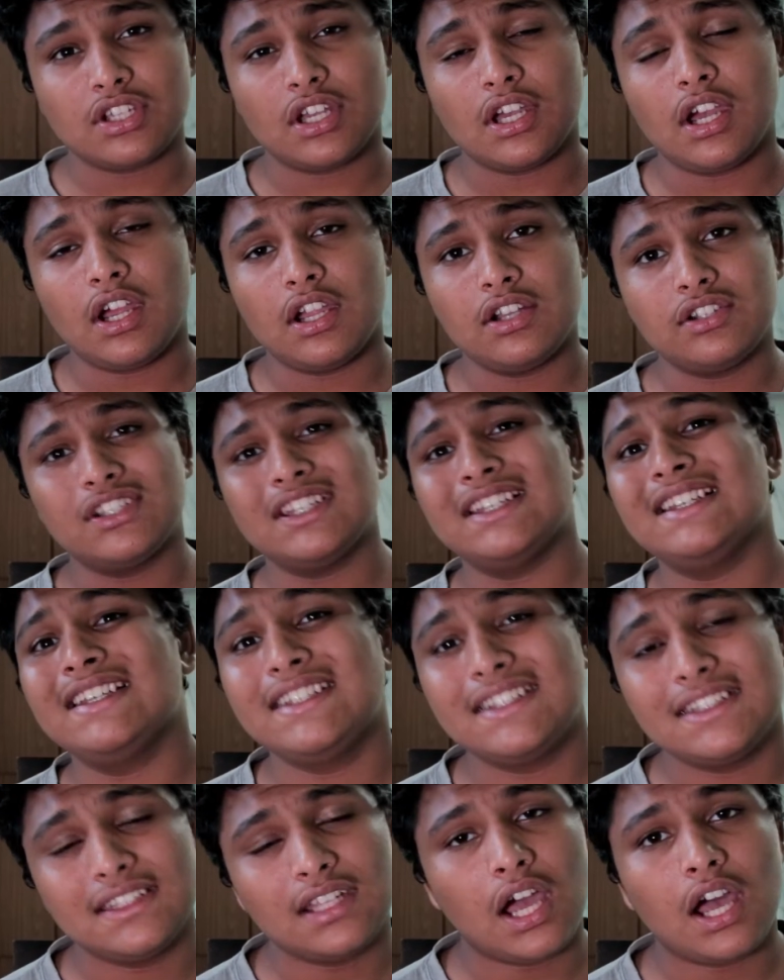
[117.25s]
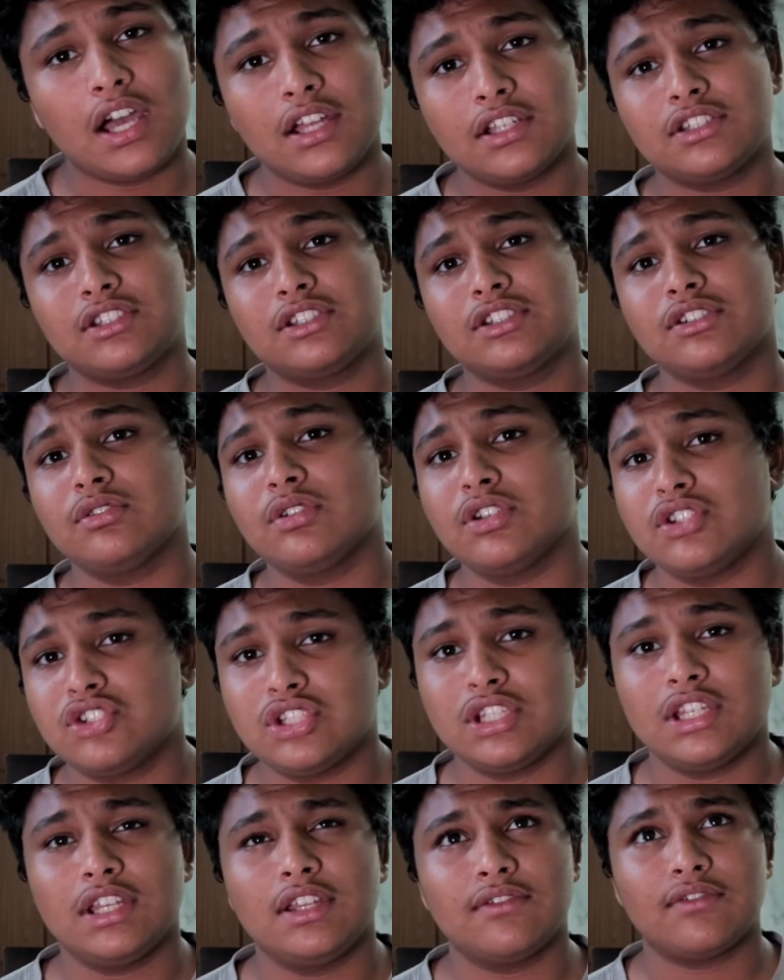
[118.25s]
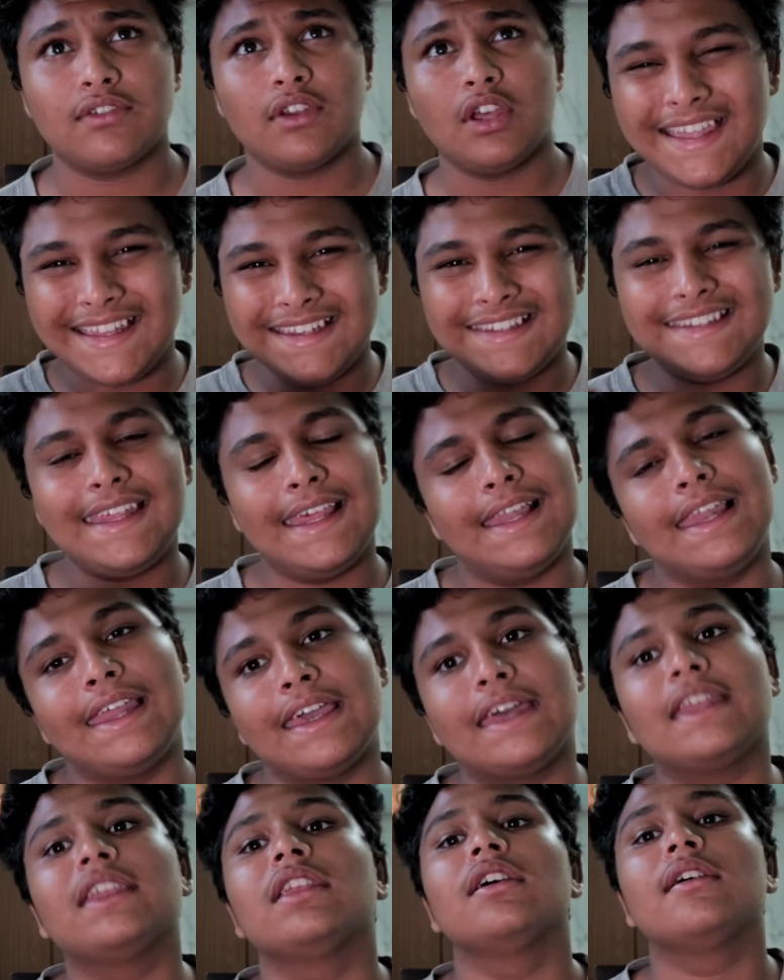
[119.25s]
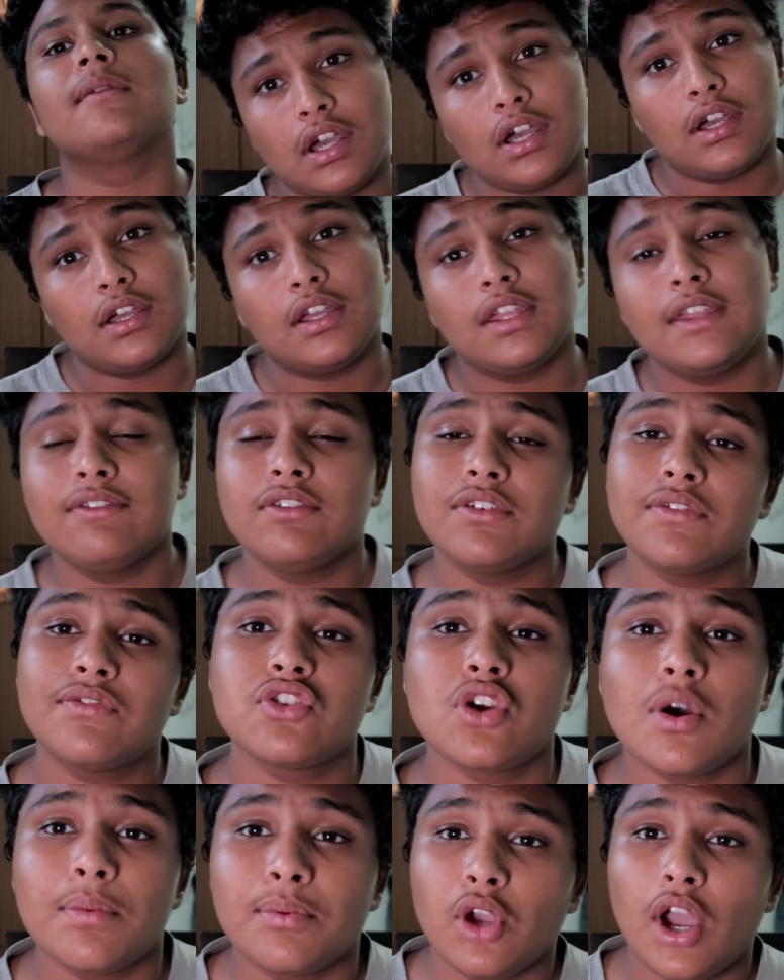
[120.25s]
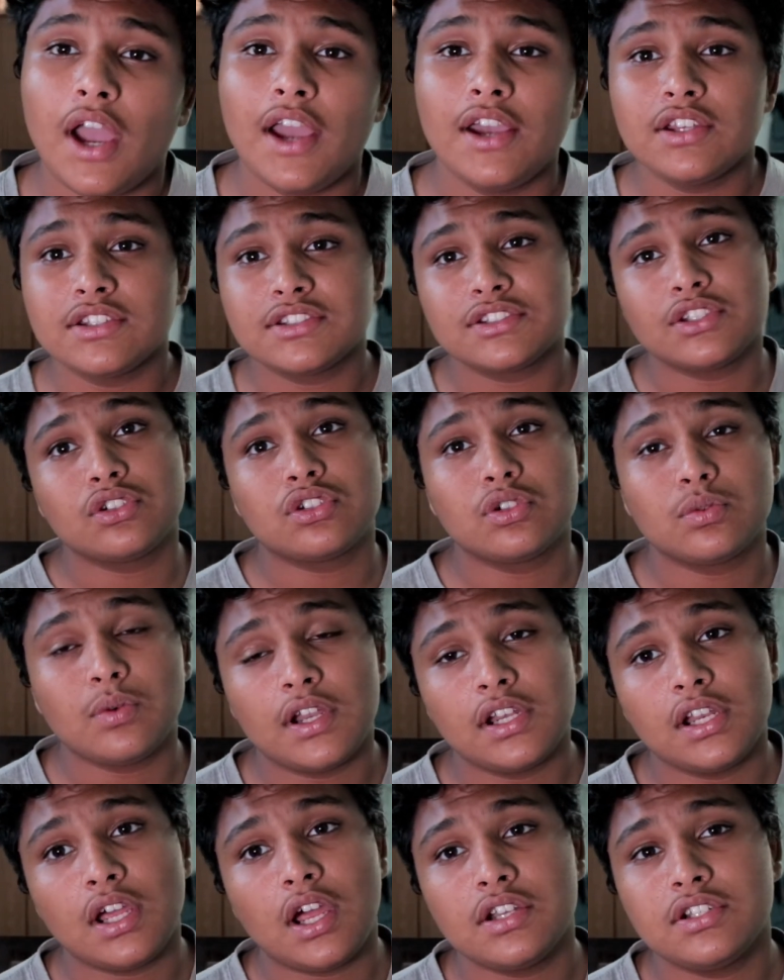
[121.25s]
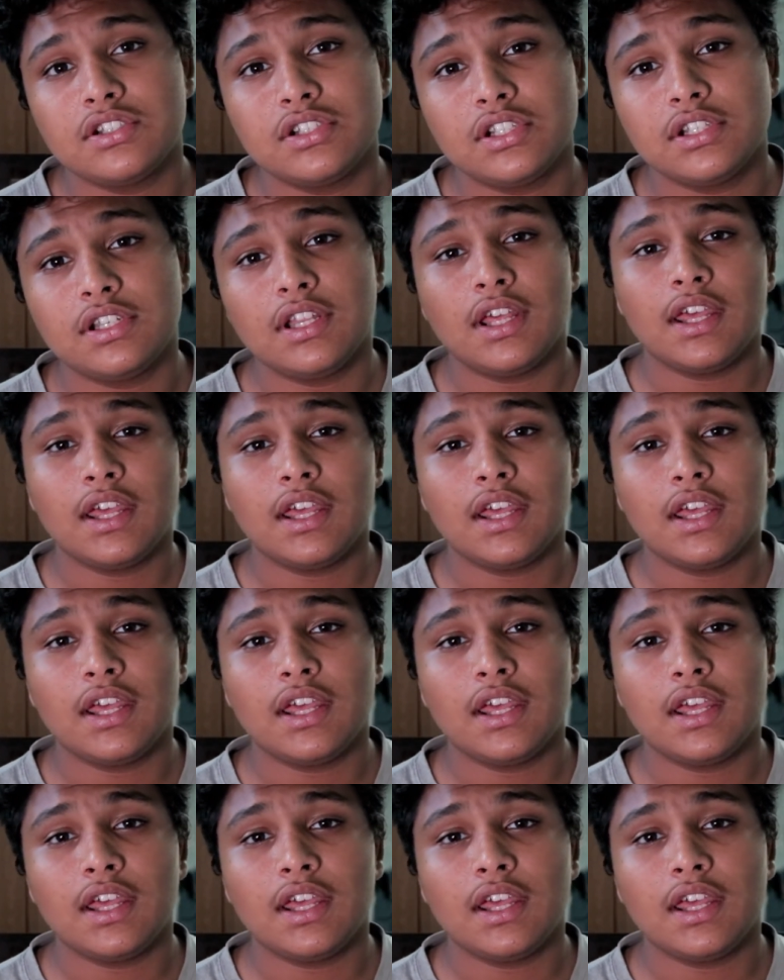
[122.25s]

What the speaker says: are really hard to achieve in daylight. Even if you drop your ISO to 100